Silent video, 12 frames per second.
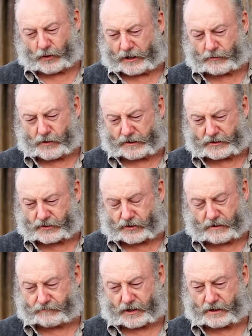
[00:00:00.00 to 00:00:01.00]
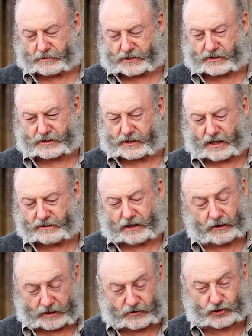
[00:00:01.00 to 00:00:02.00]
when I read the script, I was
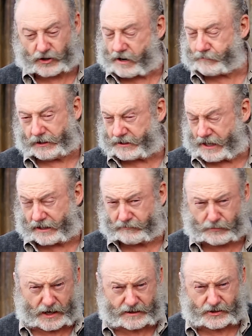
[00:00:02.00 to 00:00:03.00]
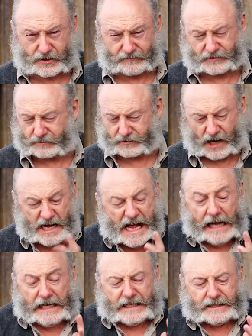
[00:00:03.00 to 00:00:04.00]
like sharp intake of breath stuff. Those
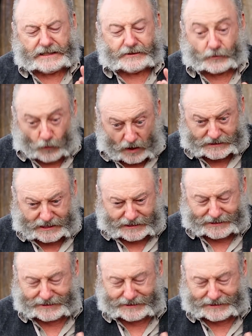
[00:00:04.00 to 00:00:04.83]
what?